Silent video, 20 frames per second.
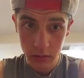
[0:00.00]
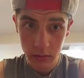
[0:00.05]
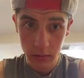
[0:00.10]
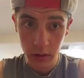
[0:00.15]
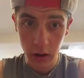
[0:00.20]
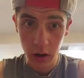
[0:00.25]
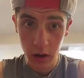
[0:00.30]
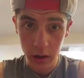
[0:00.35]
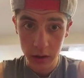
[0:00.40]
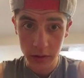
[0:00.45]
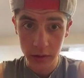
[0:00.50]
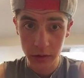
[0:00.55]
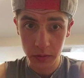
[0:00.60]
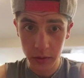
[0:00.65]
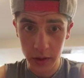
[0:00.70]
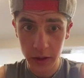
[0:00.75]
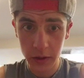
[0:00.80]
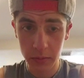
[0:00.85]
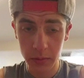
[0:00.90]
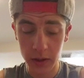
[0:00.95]
the hardest
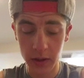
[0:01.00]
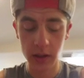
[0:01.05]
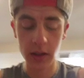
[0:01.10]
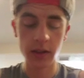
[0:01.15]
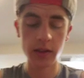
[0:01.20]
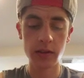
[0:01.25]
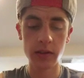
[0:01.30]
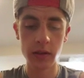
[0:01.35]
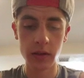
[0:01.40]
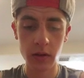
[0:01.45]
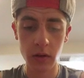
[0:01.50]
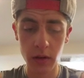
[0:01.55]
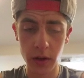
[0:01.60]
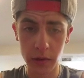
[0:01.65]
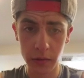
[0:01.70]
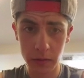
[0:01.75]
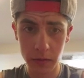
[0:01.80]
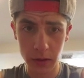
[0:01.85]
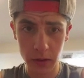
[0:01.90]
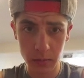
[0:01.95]
week, because going
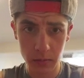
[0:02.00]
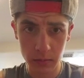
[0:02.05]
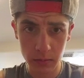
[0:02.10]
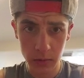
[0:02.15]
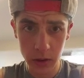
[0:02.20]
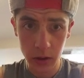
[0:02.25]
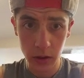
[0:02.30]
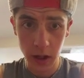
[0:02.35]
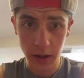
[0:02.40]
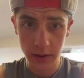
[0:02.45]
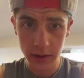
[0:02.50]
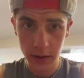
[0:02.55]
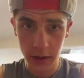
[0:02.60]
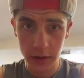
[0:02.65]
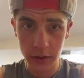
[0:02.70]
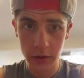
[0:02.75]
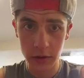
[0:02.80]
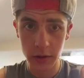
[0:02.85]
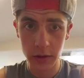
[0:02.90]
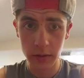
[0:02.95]
from cross
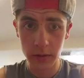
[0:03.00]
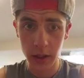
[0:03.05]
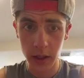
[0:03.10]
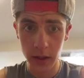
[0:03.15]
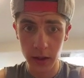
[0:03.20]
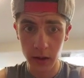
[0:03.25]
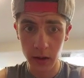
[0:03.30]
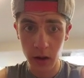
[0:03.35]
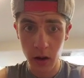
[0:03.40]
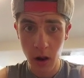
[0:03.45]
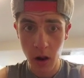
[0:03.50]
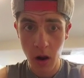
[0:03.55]
country running